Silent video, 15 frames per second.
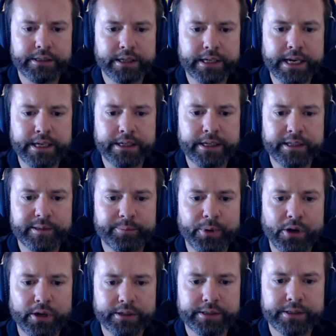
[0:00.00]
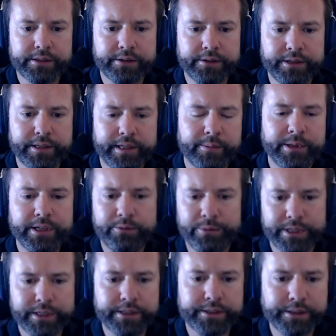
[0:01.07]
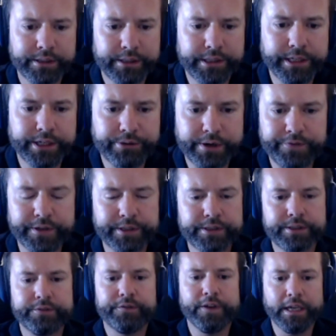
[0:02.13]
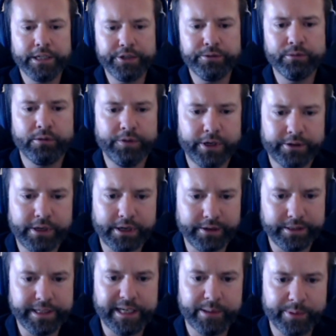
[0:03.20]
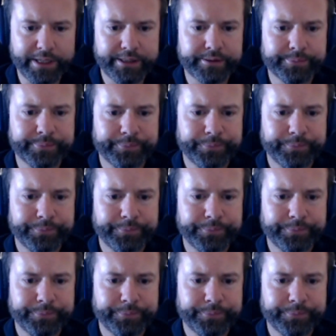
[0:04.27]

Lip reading: again, gets passed the DB, which is the dereferenced value of our current database.